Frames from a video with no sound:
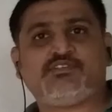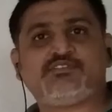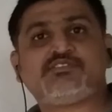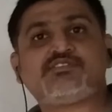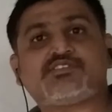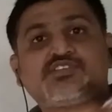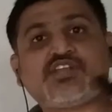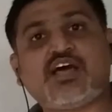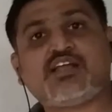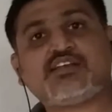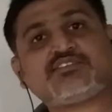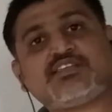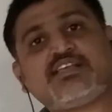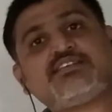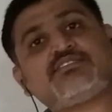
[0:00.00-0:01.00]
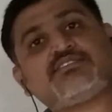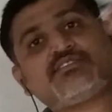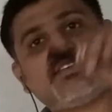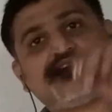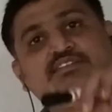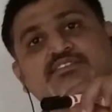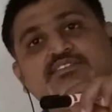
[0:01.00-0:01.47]
Stars and
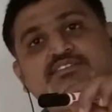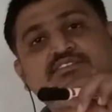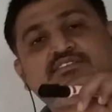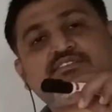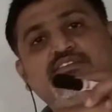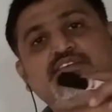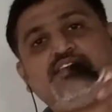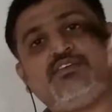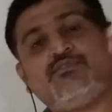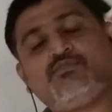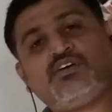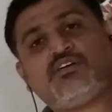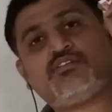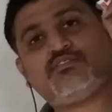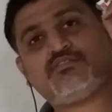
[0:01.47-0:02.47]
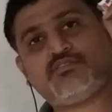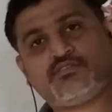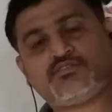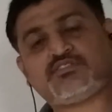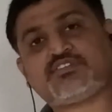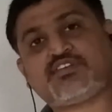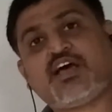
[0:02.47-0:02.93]
suns, even
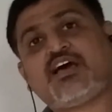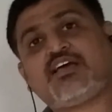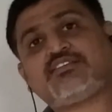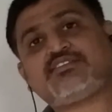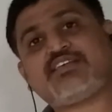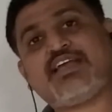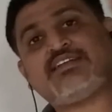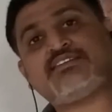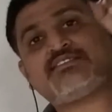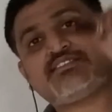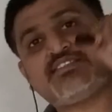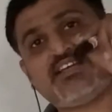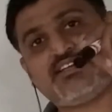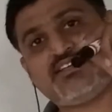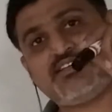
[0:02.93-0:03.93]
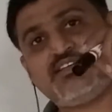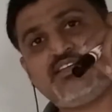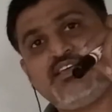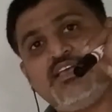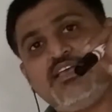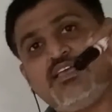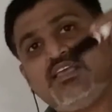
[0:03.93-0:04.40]
stars and
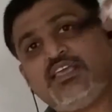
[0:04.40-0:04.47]
sun,